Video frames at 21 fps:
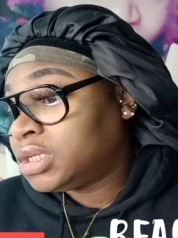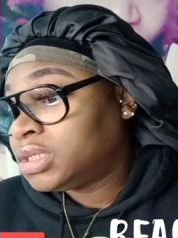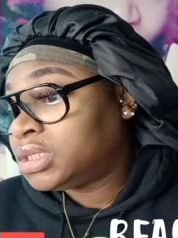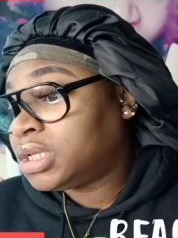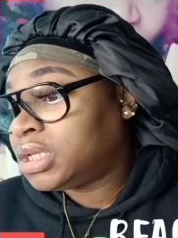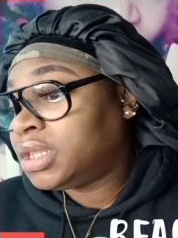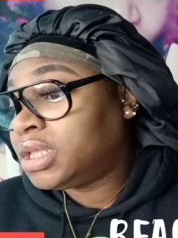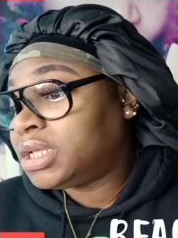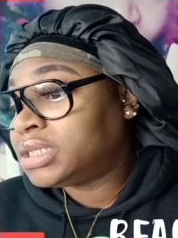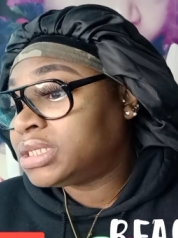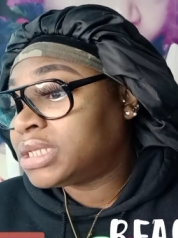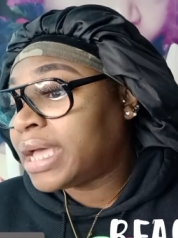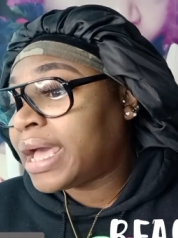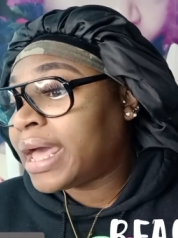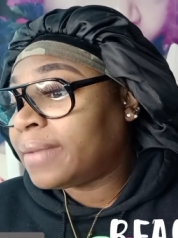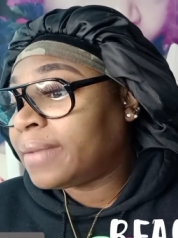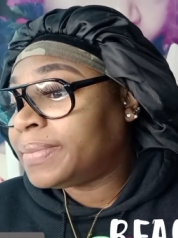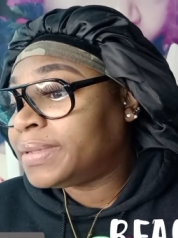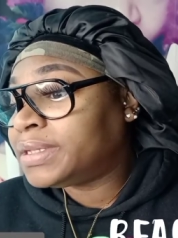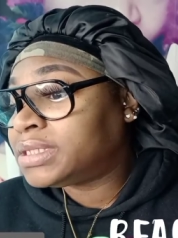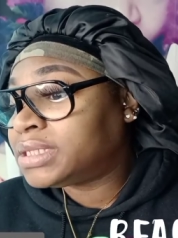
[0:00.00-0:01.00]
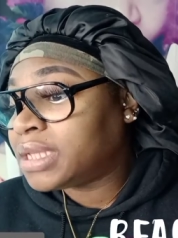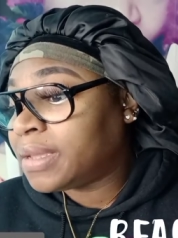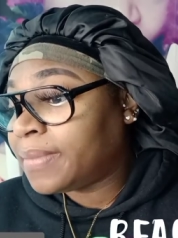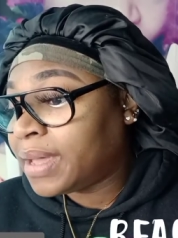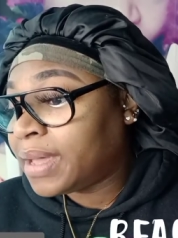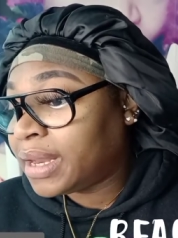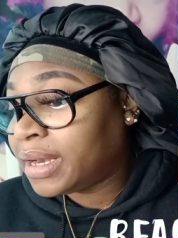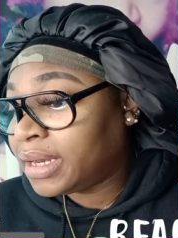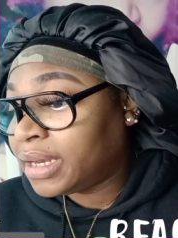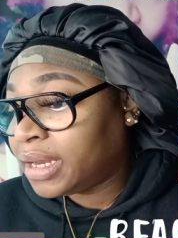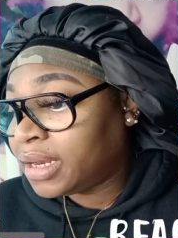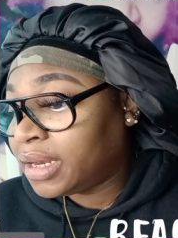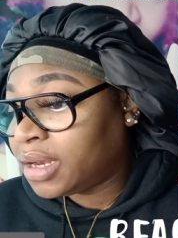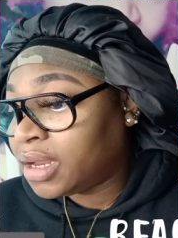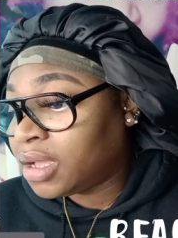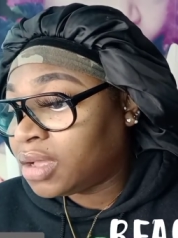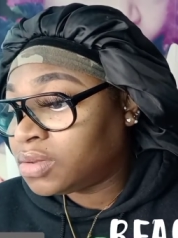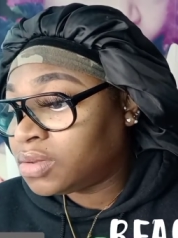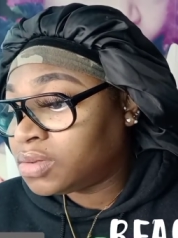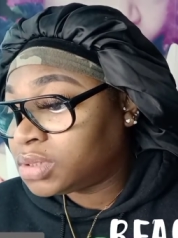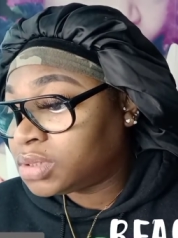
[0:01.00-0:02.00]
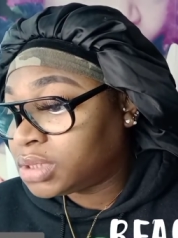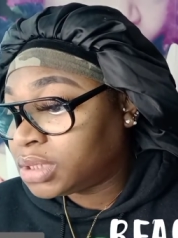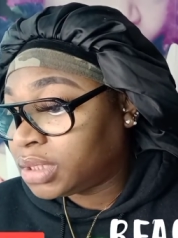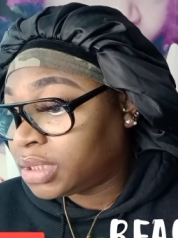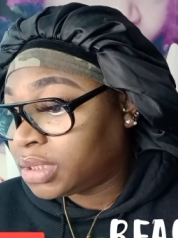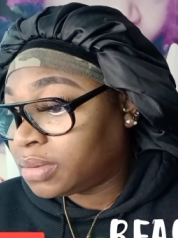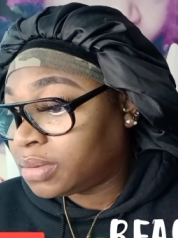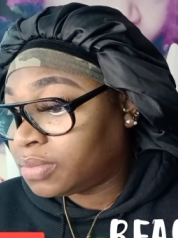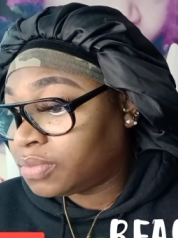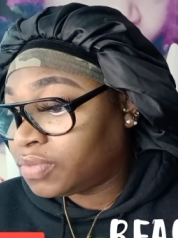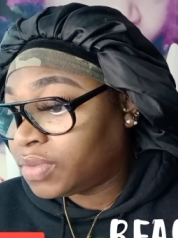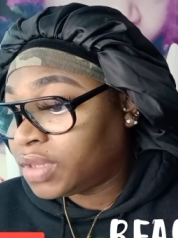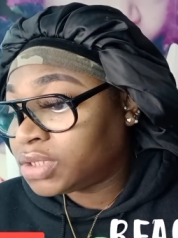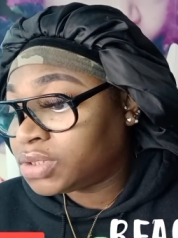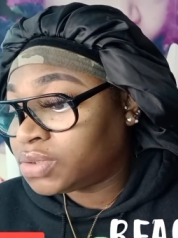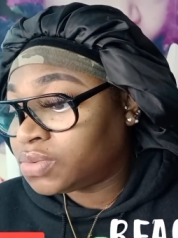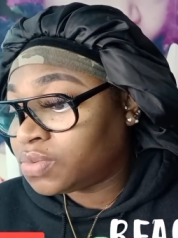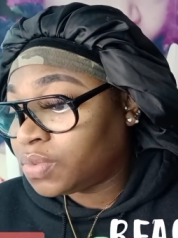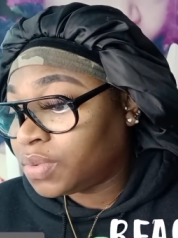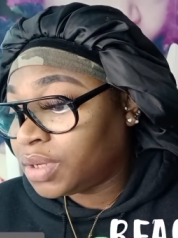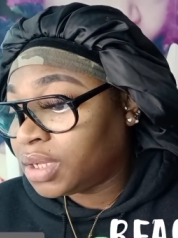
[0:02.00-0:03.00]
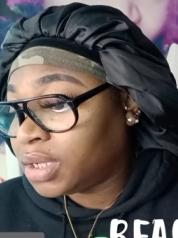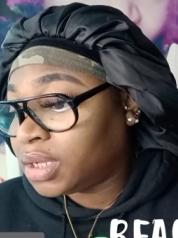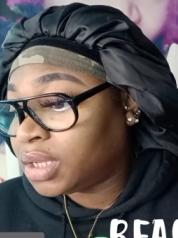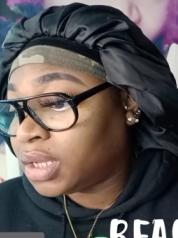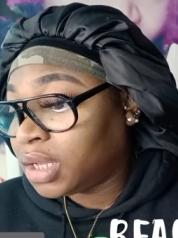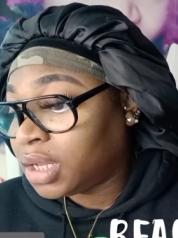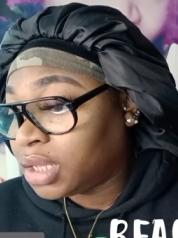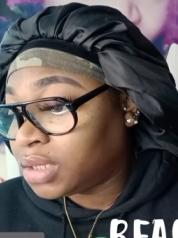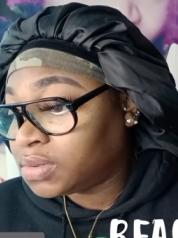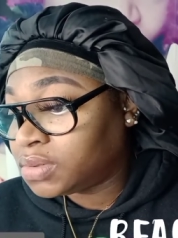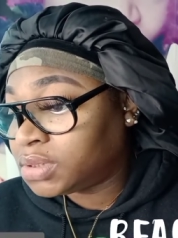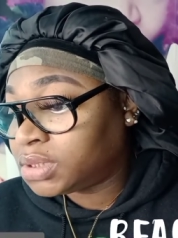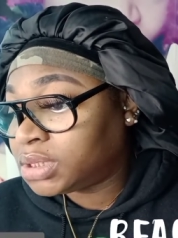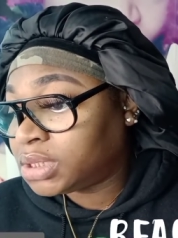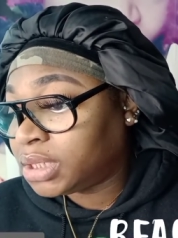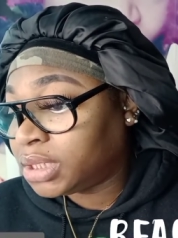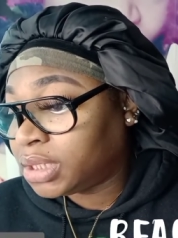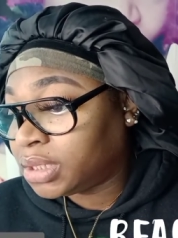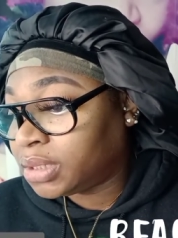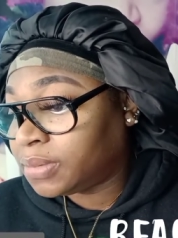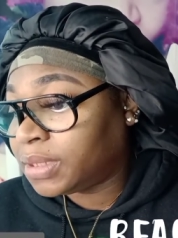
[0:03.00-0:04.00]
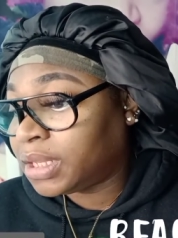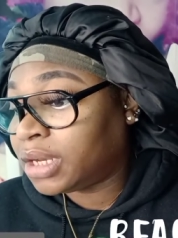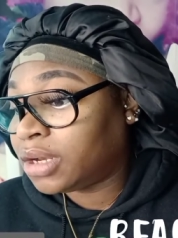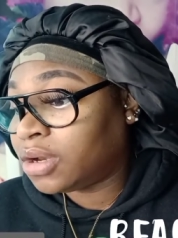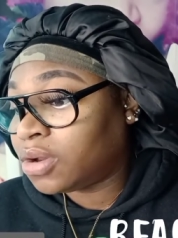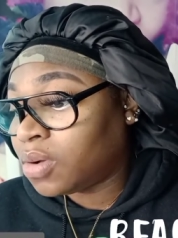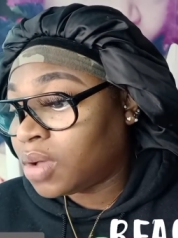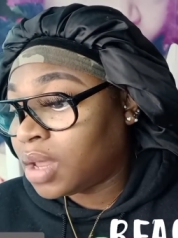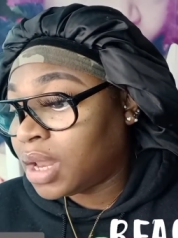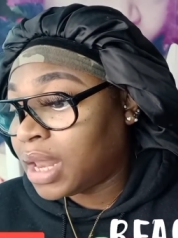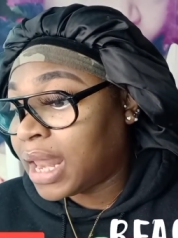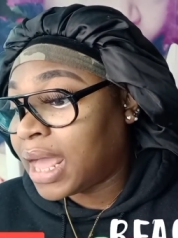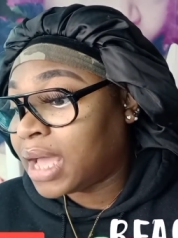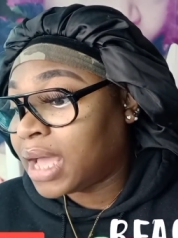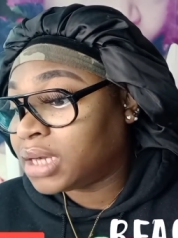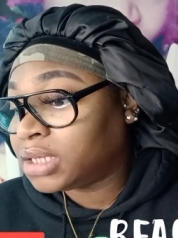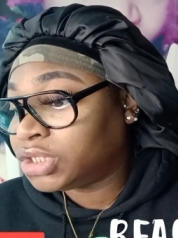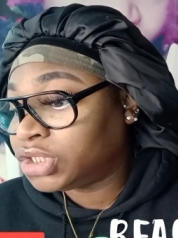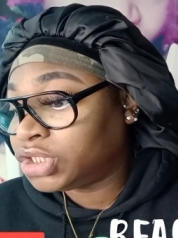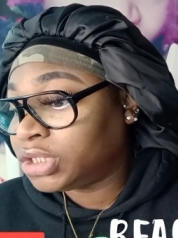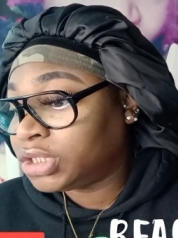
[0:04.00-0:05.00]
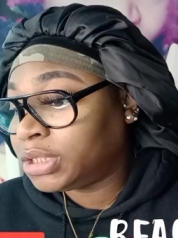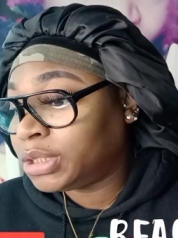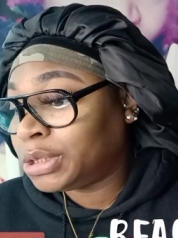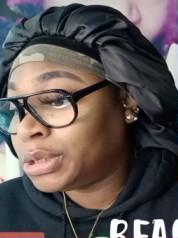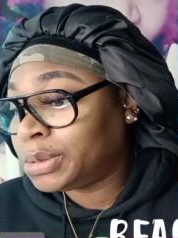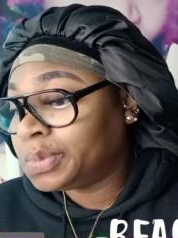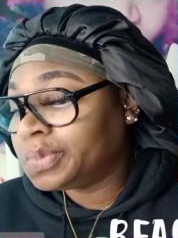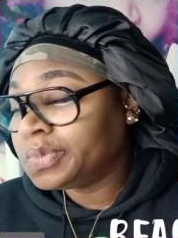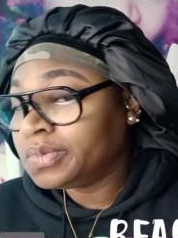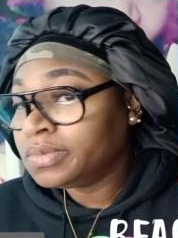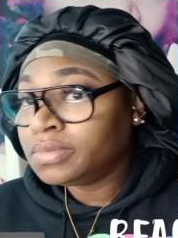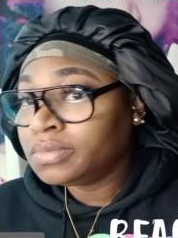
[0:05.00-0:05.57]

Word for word: So there's got to be somebody that knows him, that's real close to him, that know a lot of shit.